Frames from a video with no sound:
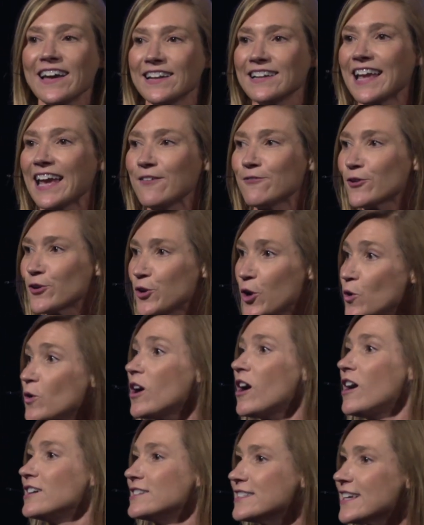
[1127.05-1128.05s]
and gave her
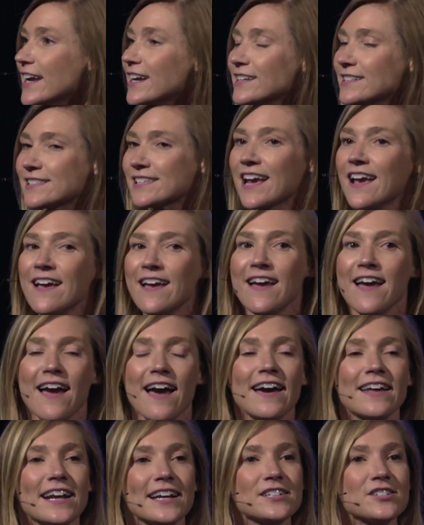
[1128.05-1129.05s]
no context.
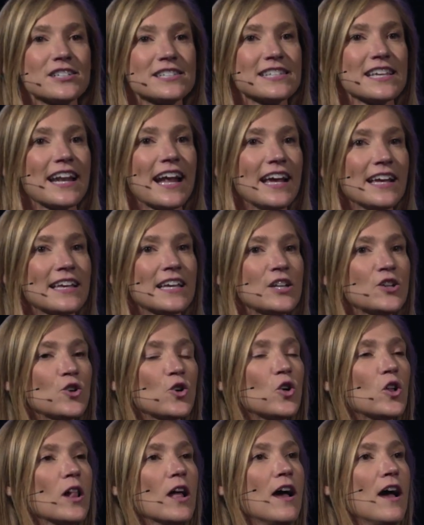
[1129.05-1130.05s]
And I just said, hey,
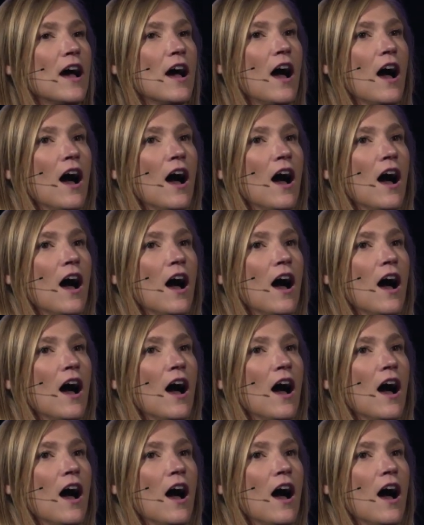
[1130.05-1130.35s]
Kendall,